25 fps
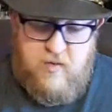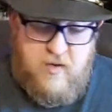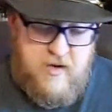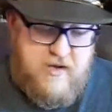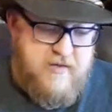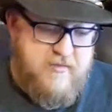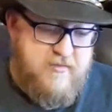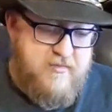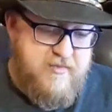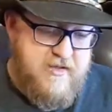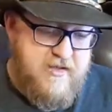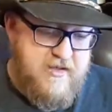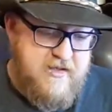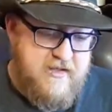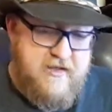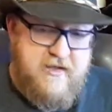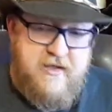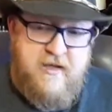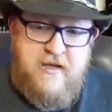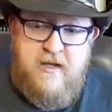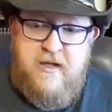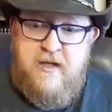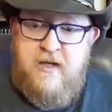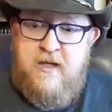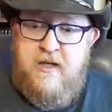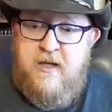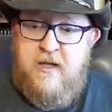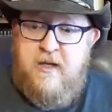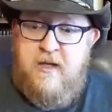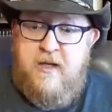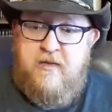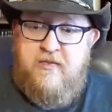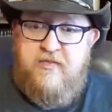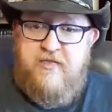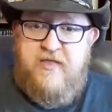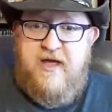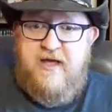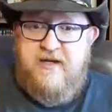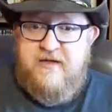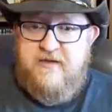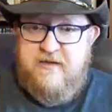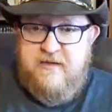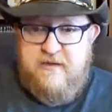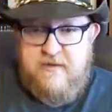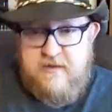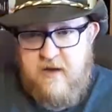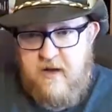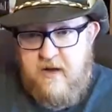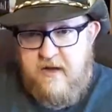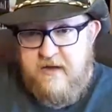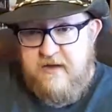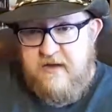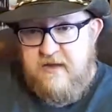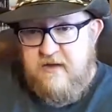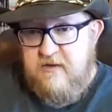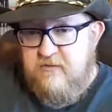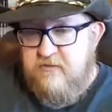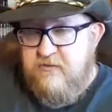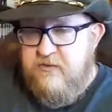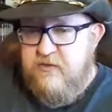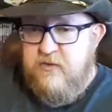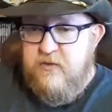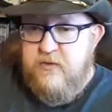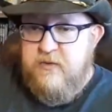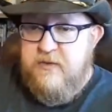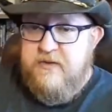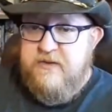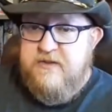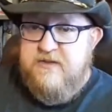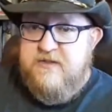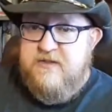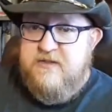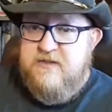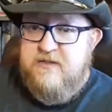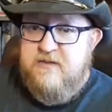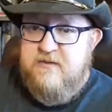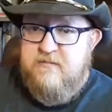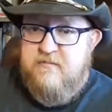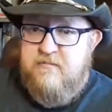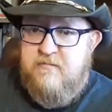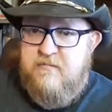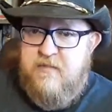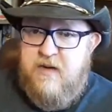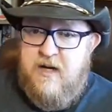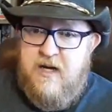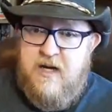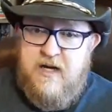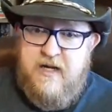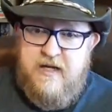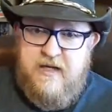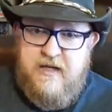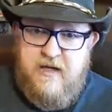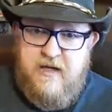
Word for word: quite a bit. That did not influence my